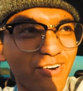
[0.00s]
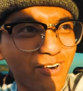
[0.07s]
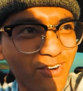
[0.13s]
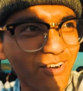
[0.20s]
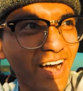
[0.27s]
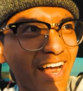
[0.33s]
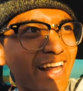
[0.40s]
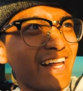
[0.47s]

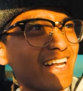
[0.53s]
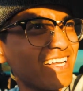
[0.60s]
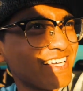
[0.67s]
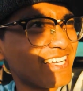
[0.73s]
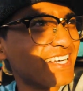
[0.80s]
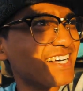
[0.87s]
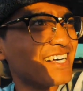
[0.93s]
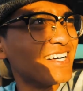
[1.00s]
great.
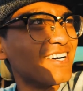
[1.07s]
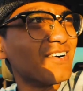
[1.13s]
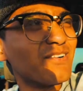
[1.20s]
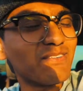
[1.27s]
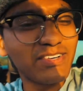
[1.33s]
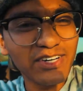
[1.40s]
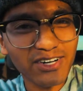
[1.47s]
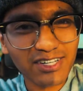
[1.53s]

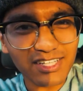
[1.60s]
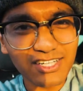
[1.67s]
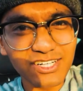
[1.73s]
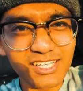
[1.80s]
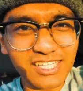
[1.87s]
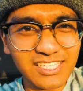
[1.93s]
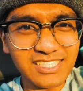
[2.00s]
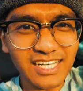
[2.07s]
We are
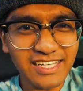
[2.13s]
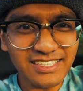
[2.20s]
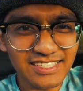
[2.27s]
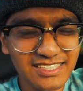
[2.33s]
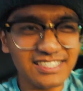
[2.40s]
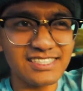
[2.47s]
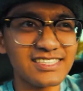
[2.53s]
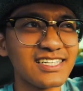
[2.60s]
literally
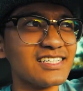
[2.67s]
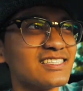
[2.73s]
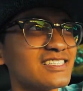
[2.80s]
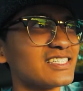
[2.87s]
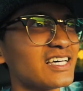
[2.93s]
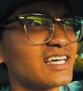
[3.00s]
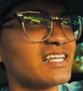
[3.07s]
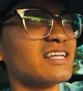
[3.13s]
chasing the
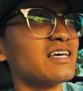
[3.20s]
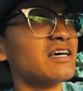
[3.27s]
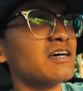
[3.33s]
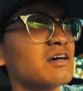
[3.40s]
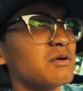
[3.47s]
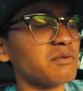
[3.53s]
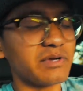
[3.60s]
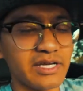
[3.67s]
sunset.
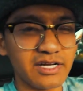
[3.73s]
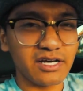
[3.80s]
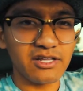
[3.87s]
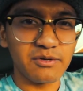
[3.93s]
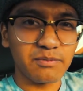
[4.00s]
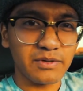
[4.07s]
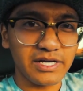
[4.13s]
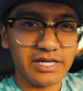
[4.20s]
We had
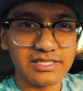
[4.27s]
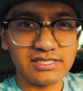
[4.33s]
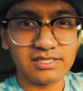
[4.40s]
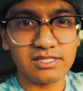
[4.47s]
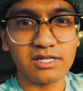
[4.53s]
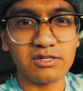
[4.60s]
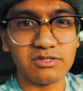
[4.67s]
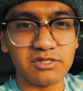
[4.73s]
other plans to
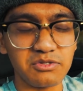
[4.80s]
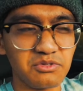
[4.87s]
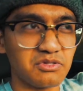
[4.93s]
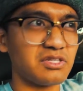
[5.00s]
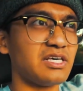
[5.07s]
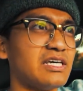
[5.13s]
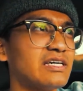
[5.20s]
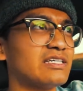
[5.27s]
go do
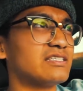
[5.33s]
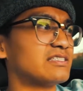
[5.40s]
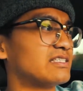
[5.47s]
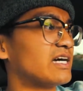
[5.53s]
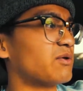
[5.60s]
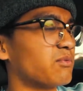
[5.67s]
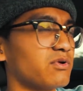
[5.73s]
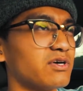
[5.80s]
things
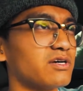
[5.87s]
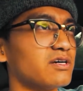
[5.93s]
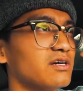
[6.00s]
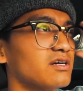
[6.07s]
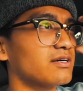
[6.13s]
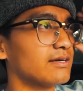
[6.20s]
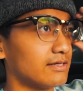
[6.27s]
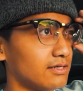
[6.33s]
that were
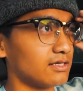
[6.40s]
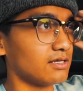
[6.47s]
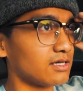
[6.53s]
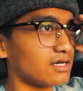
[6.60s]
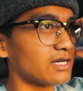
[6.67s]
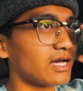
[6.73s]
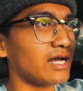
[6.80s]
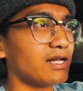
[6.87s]

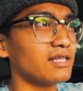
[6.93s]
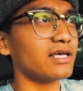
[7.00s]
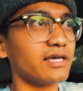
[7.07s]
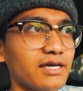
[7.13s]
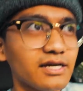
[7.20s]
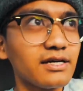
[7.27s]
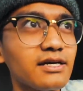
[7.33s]
kind of like